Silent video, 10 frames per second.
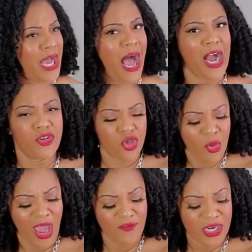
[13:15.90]
Doc, do
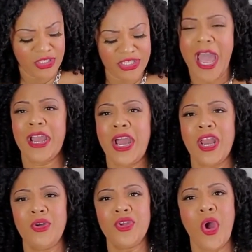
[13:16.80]
you have an exact
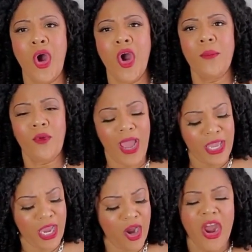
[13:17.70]
cut on your arm
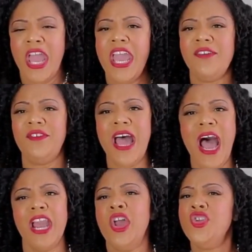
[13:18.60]
right here? If
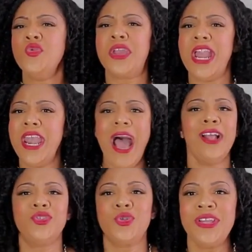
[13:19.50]
not, you cannot
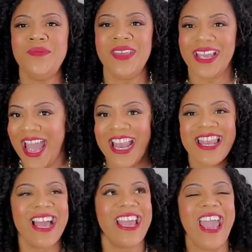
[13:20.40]
treat me.
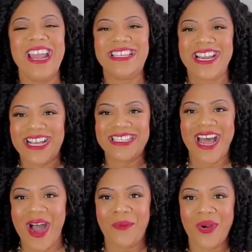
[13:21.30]
Like it does
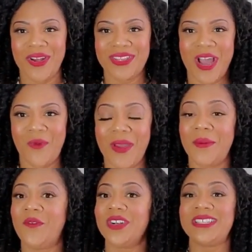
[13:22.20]
not work that way.
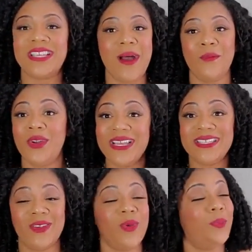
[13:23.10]
But for some
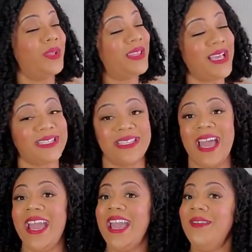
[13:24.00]
reason, we put that
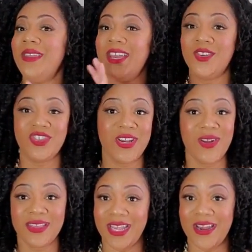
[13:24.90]
same energy
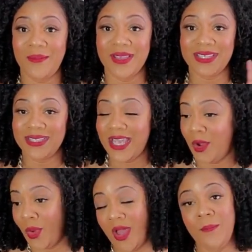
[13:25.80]
on therapists and say,
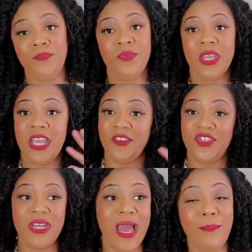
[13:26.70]
well, if
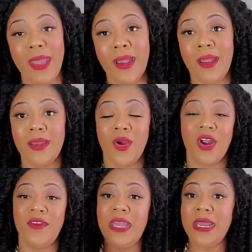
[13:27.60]
she not married
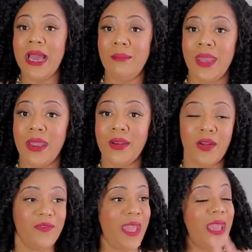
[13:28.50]
or if he not married
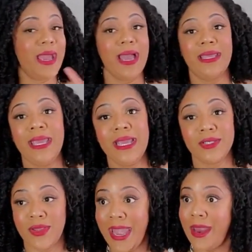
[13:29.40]
or if they ain't got
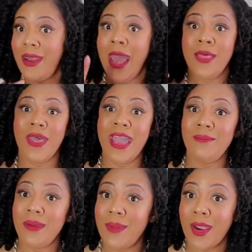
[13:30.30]
kids or they ain't, they
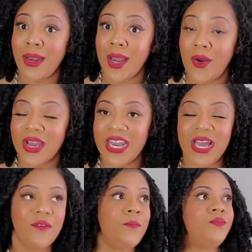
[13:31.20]
ain't been married long
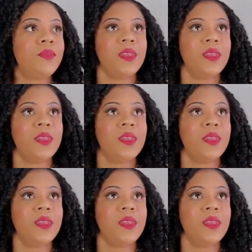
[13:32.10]
enough,